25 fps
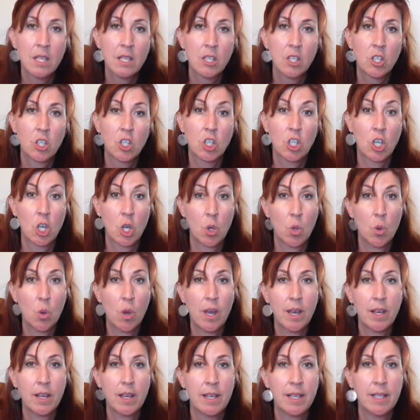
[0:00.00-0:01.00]

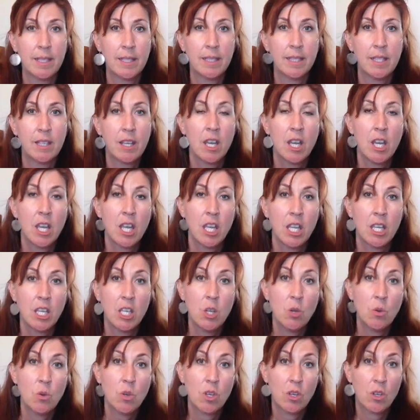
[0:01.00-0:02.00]
So
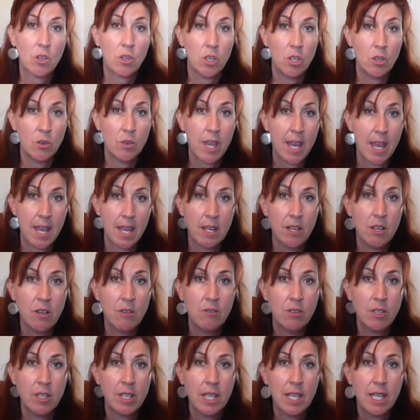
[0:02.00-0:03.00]
you can
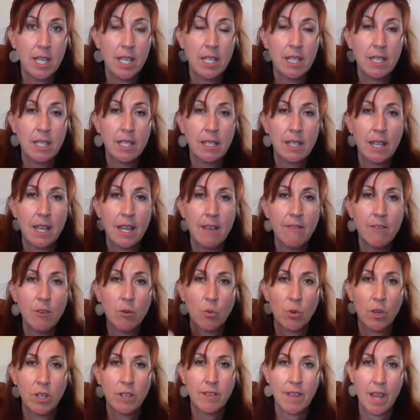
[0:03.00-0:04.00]
use these. They
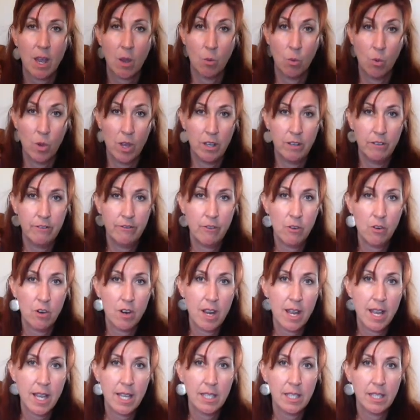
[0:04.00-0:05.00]
haven't worked that well for
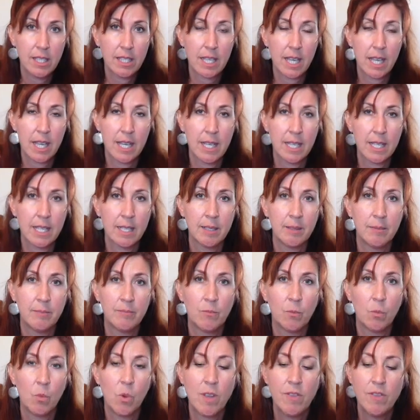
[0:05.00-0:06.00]
us.
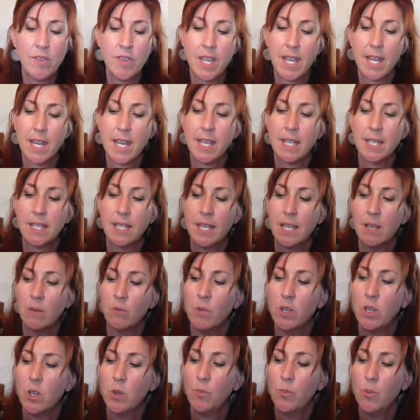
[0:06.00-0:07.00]
One thing is that
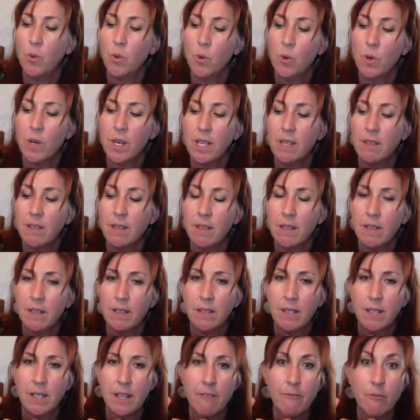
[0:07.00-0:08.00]
when you pour in
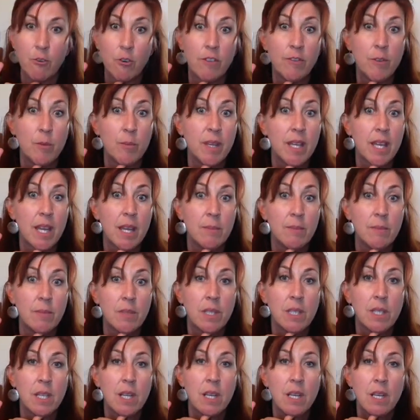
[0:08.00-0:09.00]
the stuff, or if it
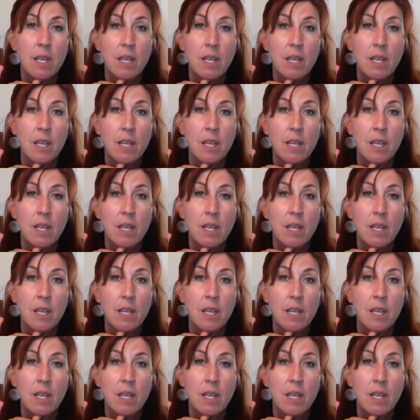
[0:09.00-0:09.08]
becomes